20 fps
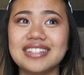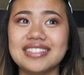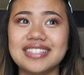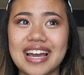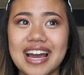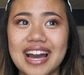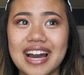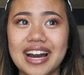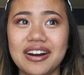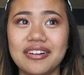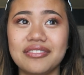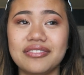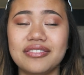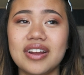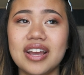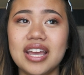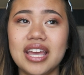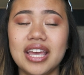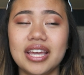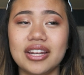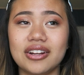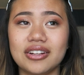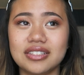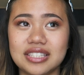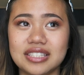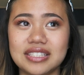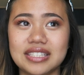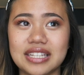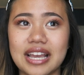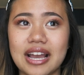to have an
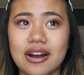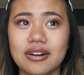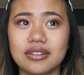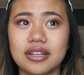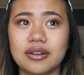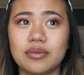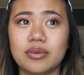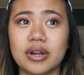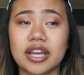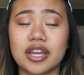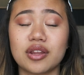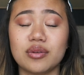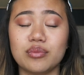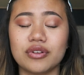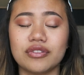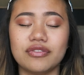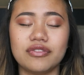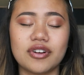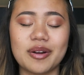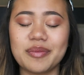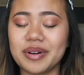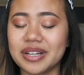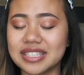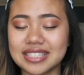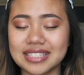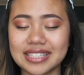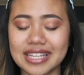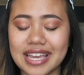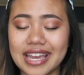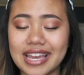artistic outlet where I can perform on
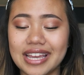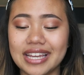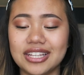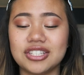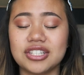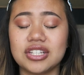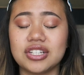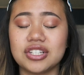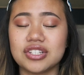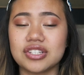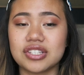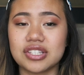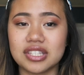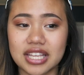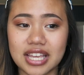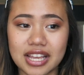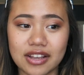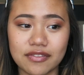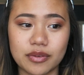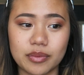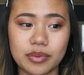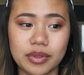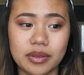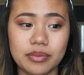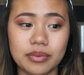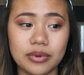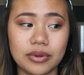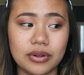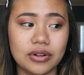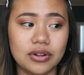stage and just sing for
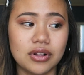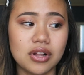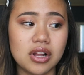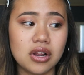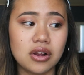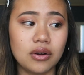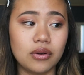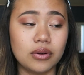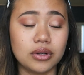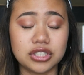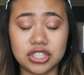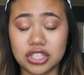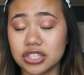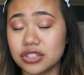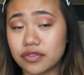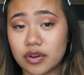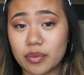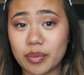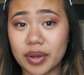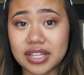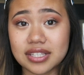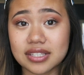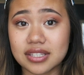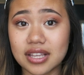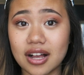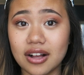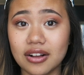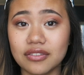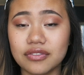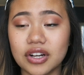people or just for
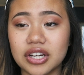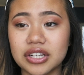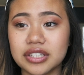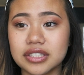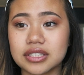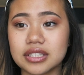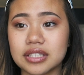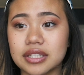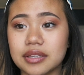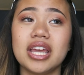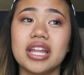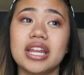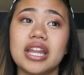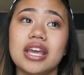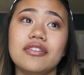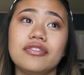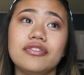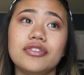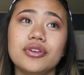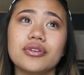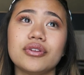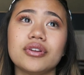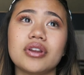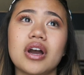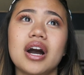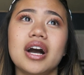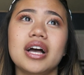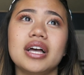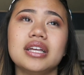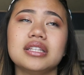myself, honestly. And if you're
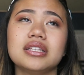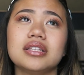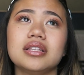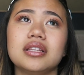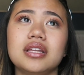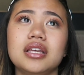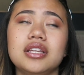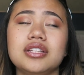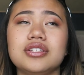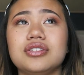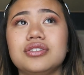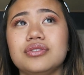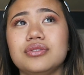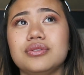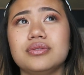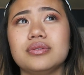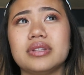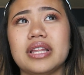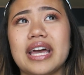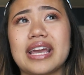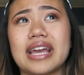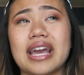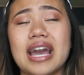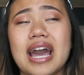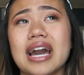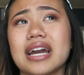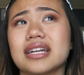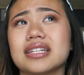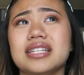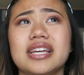not into like
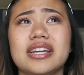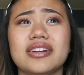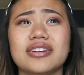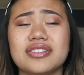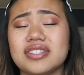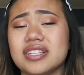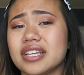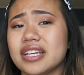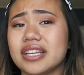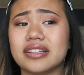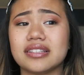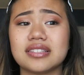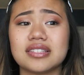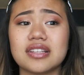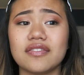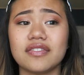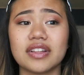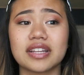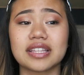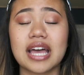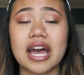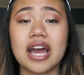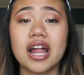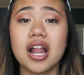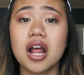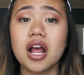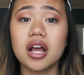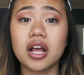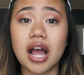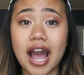acting and singing and stuff like that,
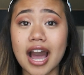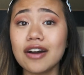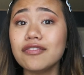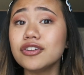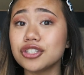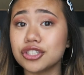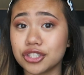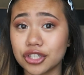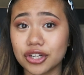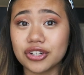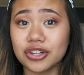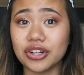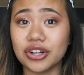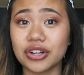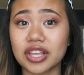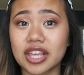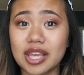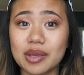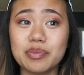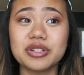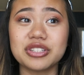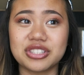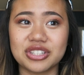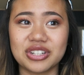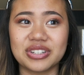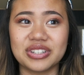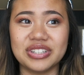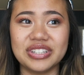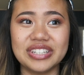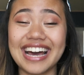have a journal, keep a
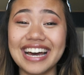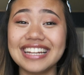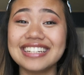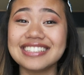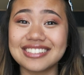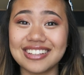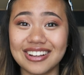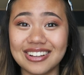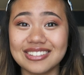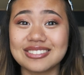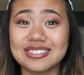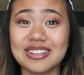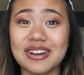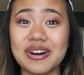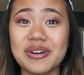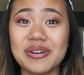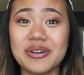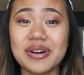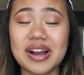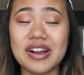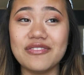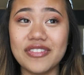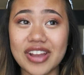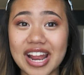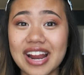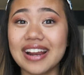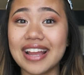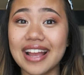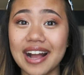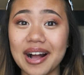journal. That is also
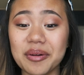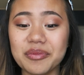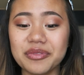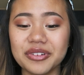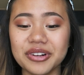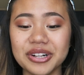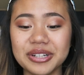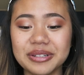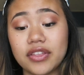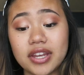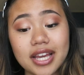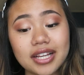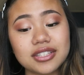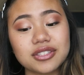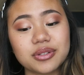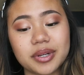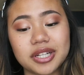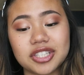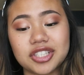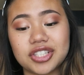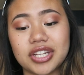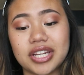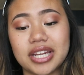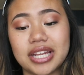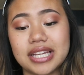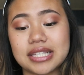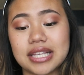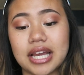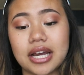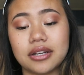very helpful. The next question
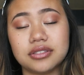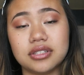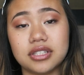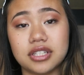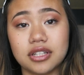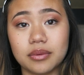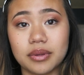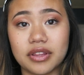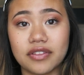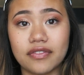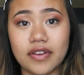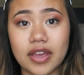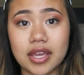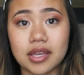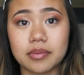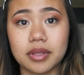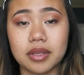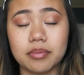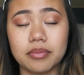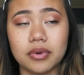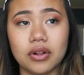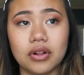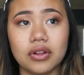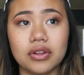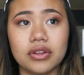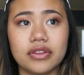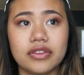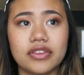is how to deal with fake people.